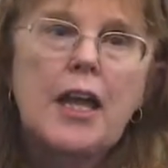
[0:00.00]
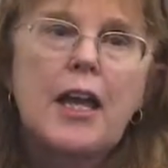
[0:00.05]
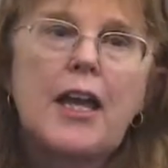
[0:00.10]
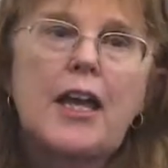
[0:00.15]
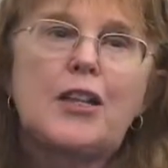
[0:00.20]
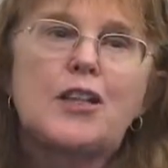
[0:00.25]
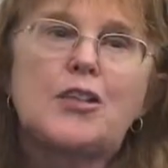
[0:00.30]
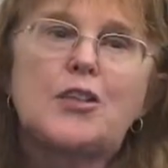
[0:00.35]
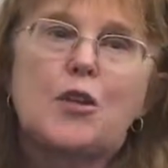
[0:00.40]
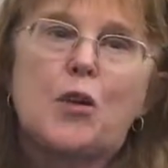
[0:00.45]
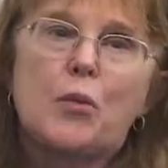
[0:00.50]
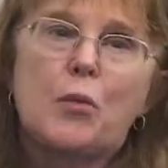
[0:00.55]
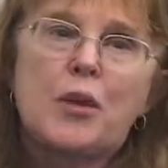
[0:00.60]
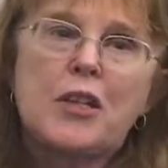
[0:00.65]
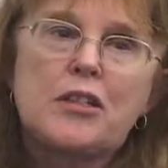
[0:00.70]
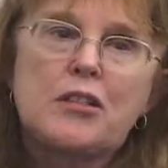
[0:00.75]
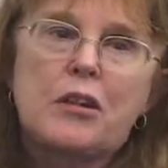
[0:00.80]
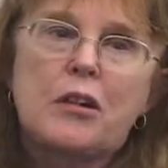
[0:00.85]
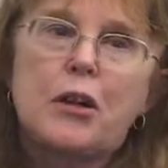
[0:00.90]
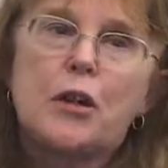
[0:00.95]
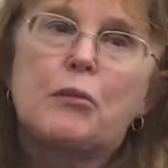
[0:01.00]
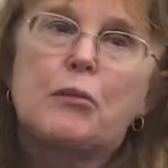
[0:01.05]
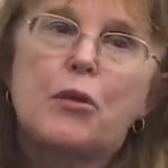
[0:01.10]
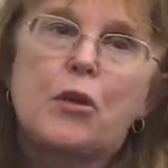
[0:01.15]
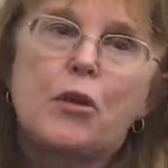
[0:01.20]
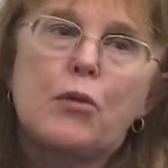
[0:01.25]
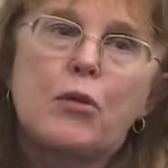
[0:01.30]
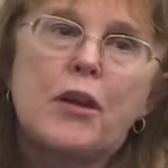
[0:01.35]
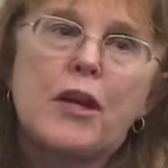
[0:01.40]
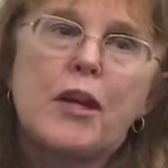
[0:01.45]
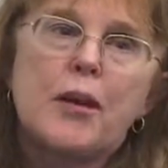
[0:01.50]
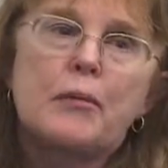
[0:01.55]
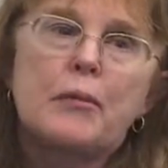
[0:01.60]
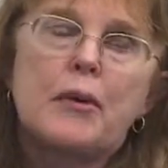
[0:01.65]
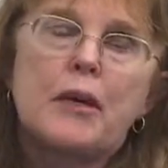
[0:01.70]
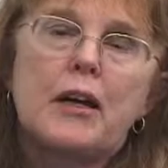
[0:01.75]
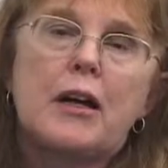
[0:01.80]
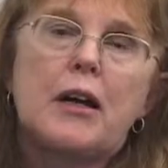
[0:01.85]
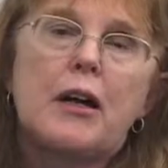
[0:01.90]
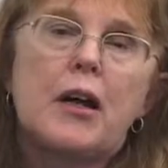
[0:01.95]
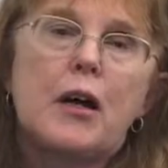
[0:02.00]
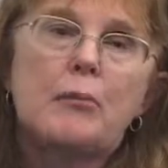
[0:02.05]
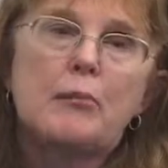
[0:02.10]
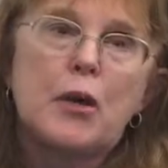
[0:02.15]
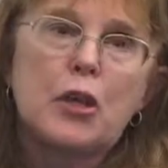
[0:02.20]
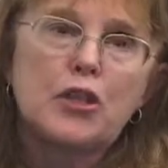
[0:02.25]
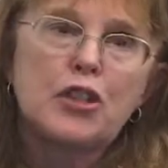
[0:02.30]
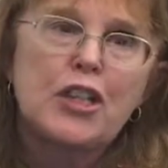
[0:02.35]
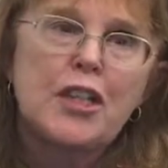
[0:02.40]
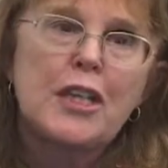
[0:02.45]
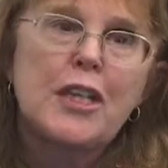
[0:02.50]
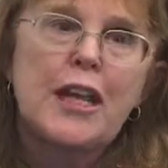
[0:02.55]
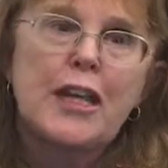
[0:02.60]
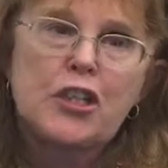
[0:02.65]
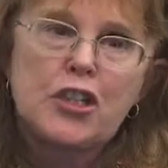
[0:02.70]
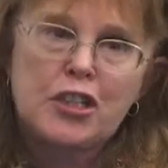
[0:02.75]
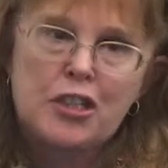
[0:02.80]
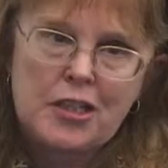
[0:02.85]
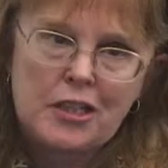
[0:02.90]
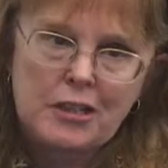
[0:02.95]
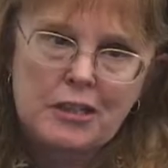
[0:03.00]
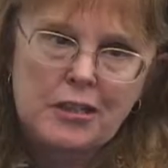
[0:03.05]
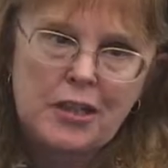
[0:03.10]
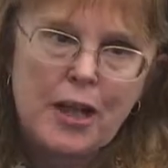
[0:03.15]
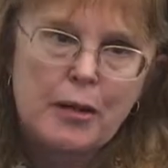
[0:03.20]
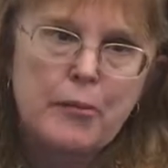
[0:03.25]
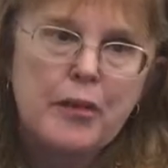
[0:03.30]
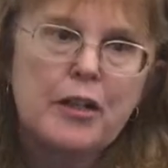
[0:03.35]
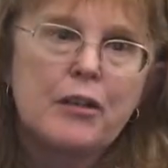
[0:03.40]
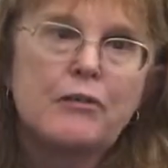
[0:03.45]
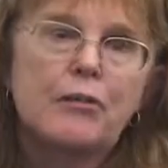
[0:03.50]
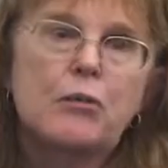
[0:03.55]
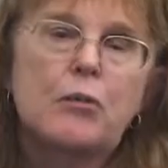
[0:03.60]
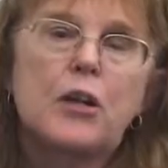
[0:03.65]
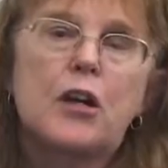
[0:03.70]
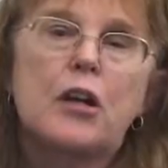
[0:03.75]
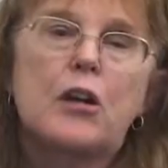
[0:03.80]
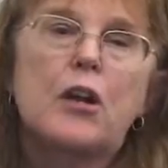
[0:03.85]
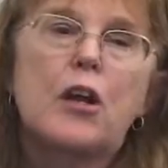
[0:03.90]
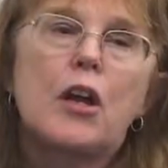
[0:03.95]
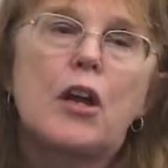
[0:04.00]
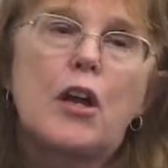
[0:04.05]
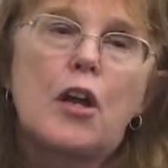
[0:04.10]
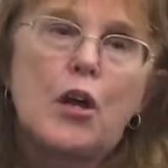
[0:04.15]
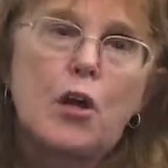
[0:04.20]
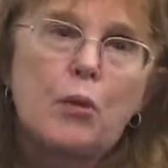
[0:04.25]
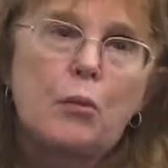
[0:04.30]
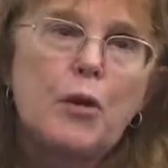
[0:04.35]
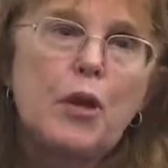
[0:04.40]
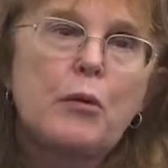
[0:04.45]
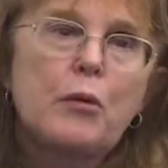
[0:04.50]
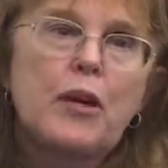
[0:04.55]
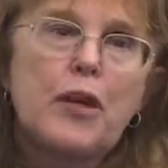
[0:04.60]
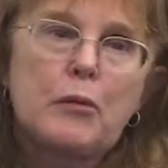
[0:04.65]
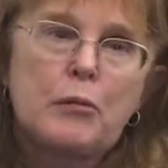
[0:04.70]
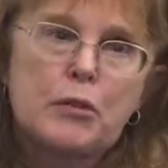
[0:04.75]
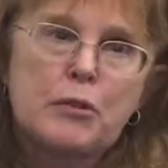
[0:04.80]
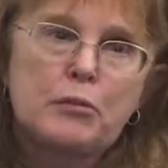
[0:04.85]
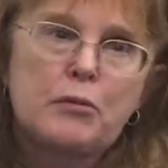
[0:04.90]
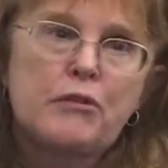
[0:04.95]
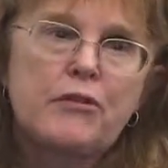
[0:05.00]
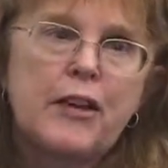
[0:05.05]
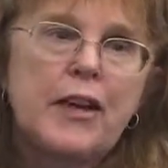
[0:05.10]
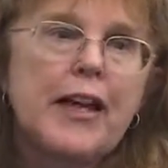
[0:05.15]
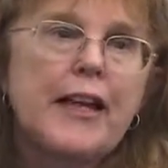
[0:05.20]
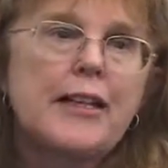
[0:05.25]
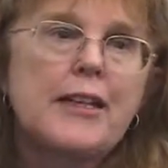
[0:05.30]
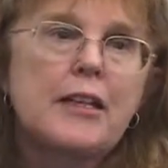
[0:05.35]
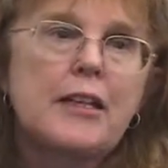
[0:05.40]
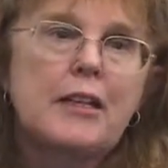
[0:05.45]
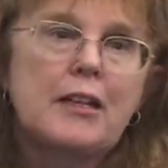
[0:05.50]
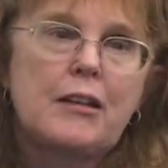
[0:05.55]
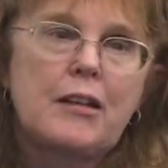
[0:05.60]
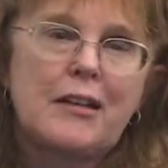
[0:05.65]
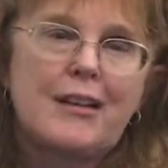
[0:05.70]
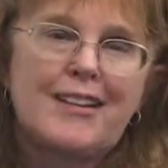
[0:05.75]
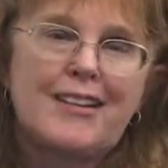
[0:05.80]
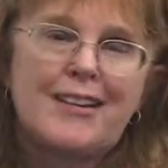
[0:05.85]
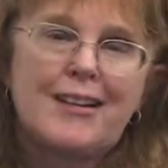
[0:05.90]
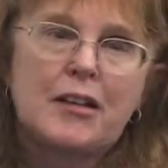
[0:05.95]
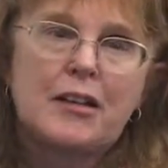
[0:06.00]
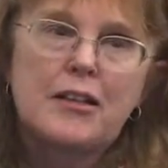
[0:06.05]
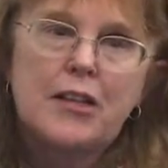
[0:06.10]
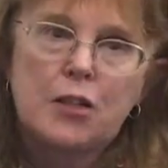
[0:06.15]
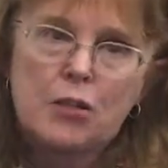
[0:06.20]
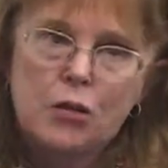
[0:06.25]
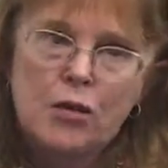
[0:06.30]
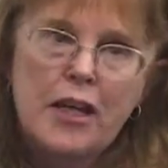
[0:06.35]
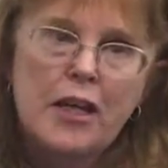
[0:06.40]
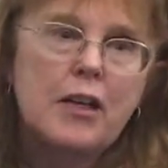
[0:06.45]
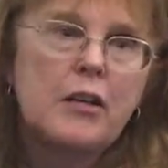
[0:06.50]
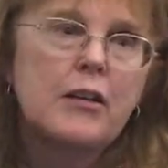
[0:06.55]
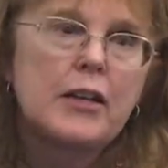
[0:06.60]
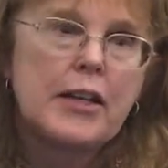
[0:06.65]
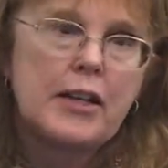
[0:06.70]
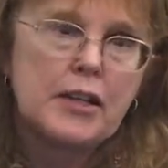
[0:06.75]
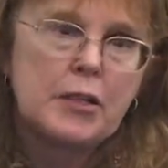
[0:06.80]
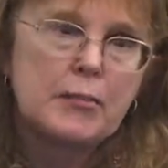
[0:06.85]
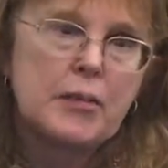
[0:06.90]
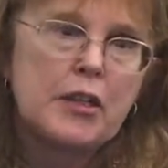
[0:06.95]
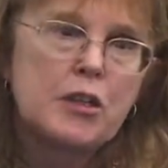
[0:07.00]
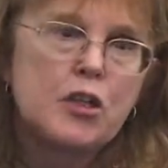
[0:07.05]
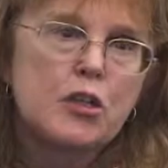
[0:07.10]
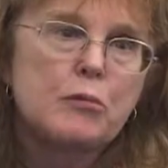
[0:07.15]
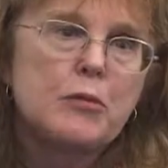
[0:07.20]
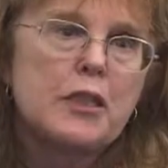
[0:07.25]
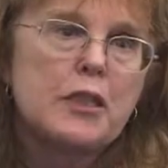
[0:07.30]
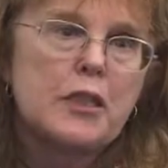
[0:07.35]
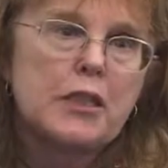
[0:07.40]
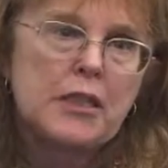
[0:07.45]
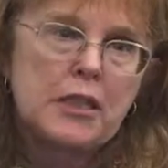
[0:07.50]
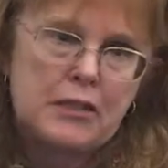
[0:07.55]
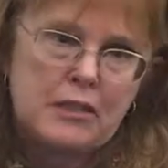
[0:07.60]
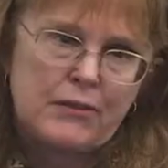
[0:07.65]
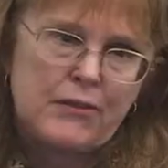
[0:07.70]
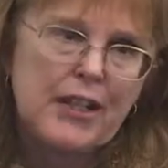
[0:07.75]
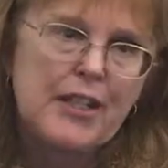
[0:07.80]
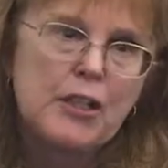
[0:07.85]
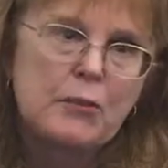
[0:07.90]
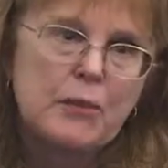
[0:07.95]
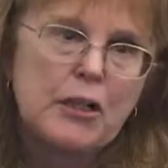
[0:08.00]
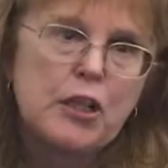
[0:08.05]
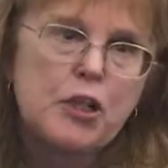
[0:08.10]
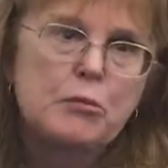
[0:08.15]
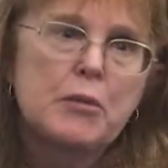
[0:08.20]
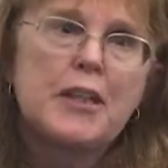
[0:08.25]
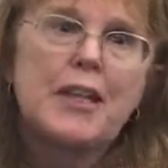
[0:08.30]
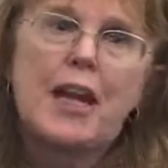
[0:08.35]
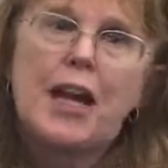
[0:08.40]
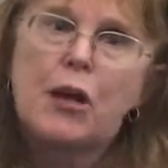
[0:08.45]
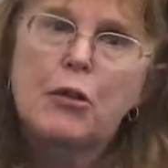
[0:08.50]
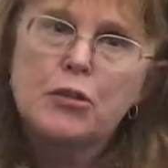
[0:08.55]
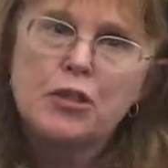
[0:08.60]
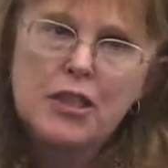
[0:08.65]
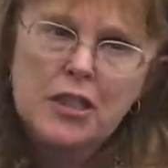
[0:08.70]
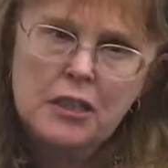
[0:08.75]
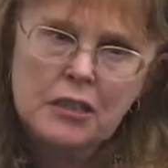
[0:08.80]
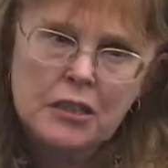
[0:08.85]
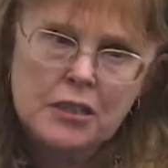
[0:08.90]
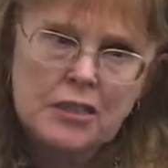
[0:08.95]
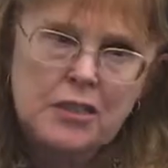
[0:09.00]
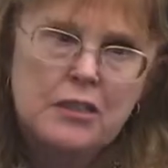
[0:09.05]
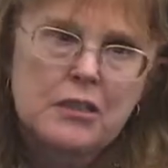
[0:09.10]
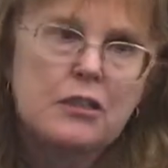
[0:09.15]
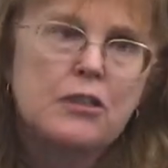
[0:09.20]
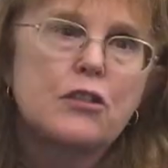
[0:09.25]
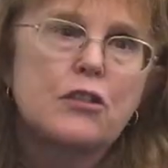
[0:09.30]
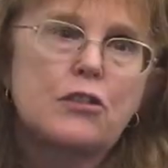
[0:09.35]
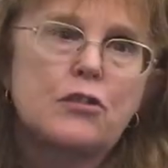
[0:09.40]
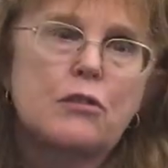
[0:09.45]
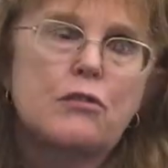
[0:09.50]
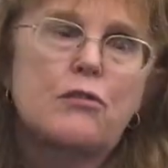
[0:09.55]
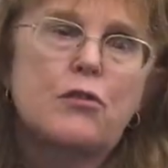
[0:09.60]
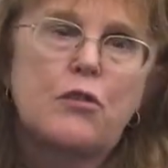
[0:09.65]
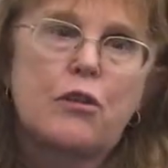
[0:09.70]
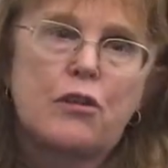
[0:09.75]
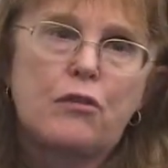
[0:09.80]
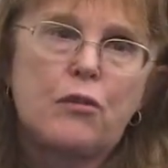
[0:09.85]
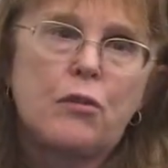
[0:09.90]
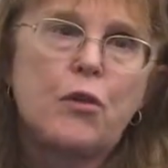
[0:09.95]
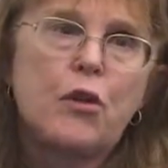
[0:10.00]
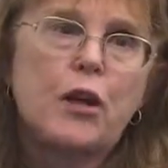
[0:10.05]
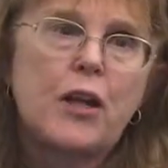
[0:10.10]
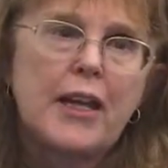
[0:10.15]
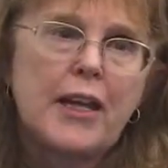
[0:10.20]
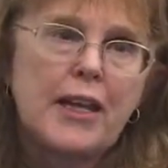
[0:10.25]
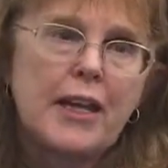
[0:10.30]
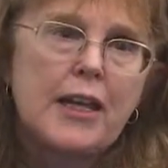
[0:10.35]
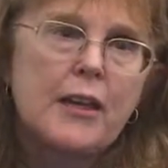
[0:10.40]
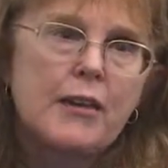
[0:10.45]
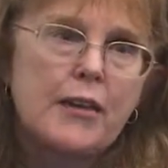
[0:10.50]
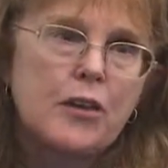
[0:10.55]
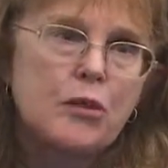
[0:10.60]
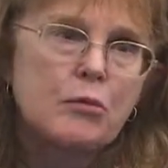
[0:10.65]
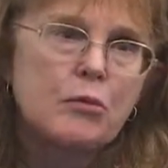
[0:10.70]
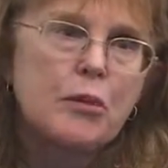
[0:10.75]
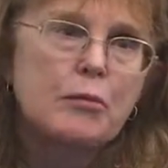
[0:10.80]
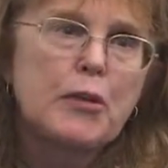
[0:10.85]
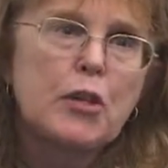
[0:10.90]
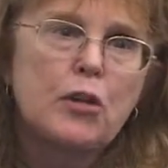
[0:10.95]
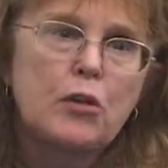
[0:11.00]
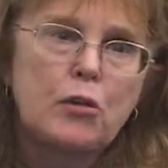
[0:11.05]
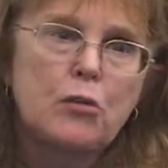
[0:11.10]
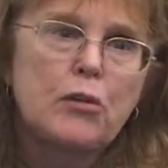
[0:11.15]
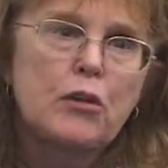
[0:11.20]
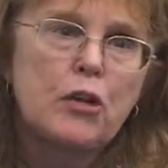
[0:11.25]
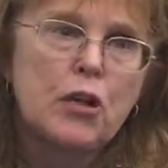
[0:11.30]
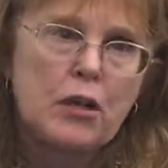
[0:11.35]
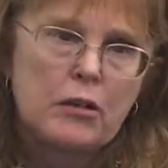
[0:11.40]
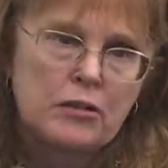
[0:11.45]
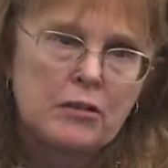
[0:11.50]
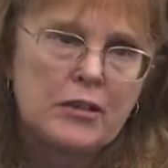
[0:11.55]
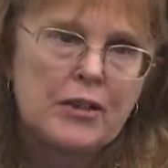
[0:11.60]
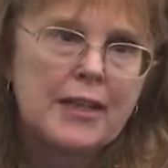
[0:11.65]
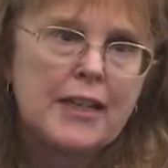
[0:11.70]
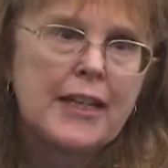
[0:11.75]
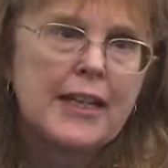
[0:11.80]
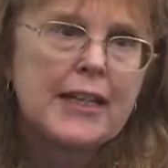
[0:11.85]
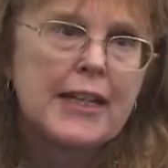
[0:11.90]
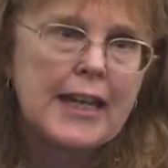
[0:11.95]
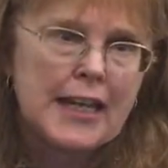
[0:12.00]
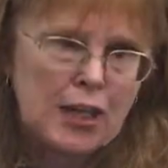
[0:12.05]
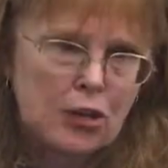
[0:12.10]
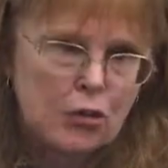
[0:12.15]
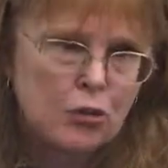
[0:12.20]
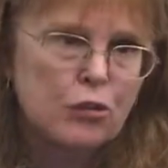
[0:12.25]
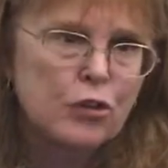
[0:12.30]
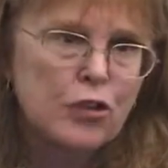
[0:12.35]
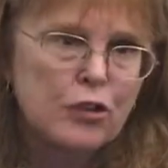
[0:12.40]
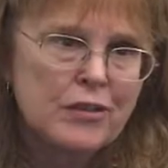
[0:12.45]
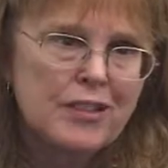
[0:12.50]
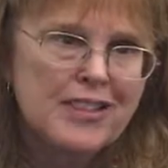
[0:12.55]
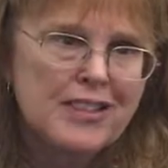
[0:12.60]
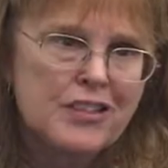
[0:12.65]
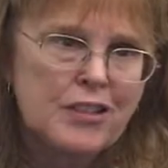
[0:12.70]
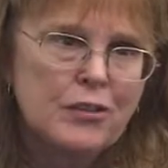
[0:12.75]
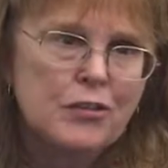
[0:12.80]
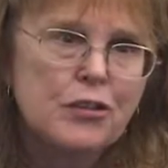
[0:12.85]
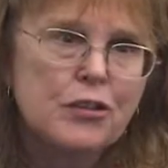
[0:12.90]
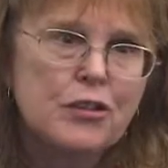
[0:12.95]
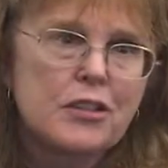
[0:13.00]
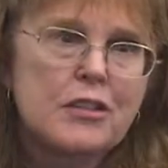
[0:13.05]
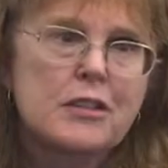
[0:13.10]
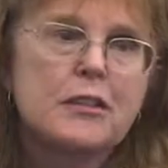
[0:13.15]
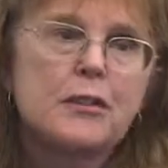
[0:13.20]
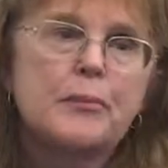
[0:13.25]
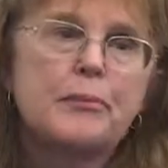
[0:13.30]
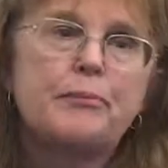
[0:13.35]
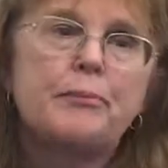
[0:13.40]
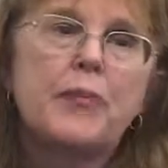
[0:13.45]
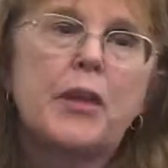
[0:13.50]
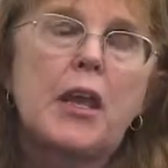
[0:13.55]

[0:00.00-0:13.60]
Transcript: And so we started a program, a multi-agency collaborative, where we were able to provide clinical care and case management, intensive case management, housing assistance, and so forth for these women who were elderly and getting older in the shelter system.